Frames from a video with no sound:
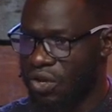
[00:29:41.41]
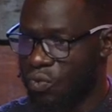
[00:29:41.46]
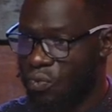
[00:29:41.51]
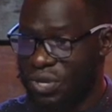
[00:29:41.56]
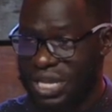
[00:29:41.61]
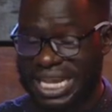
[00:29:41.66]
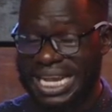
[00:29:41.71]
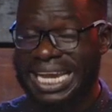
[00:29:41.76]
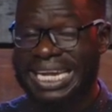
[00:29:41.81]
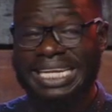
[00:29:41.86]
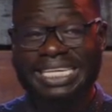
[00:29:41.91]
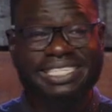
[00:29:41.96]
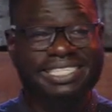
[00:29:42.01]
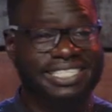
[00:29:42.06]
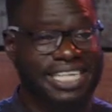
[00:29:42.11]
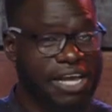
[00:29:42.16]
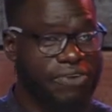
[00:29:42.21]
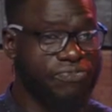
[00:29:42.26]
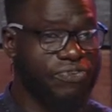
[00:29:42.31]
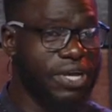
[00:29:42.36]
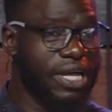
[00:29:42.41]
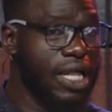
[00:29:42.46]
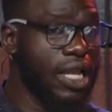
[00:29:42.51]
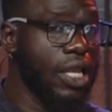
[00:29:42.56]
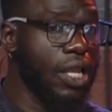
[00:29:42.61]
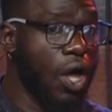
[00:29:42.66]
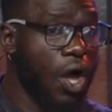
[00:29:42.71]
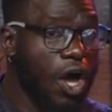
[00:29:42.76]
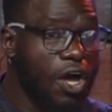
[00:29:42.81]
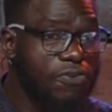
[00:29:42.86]
We are going to suffer a
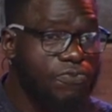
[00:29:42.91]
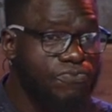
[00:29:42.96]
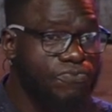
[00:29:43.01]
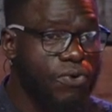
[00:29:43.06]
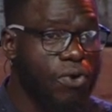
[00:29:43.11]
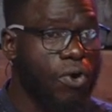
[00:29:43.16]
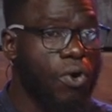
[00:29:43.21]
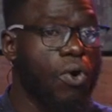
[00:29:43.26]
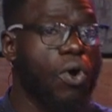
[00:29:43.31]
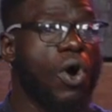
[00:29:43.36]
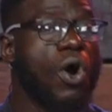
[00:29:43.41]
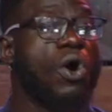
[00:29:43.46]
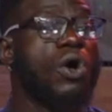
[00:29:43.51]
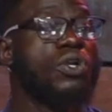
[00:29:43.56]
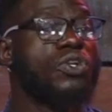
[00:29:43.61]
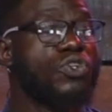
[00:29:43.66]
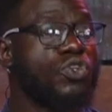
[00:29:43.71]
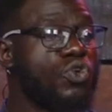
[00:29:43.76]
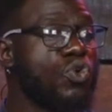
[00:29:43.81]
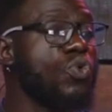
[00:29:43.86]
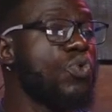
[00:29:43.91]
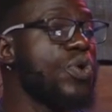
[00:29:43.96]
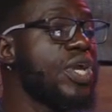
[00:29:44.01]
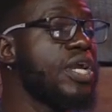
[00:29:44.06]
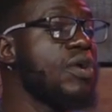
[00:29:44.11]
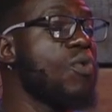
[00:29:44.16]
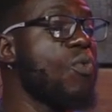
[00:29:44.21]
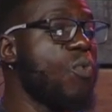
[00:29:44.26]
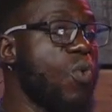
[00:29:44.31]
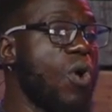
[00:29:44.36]
lot for
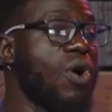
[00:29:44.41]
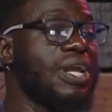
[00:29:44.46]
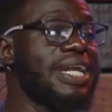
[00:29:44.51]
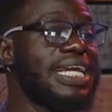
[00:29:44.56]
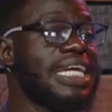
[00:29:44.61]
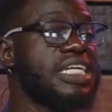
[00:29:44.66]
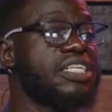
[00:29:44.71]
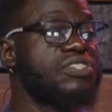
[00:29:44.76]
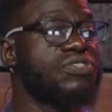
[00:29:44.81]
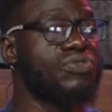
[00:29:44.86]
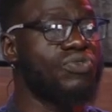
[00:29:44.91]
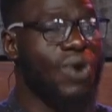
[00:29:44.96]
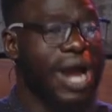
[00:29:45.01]
doing what is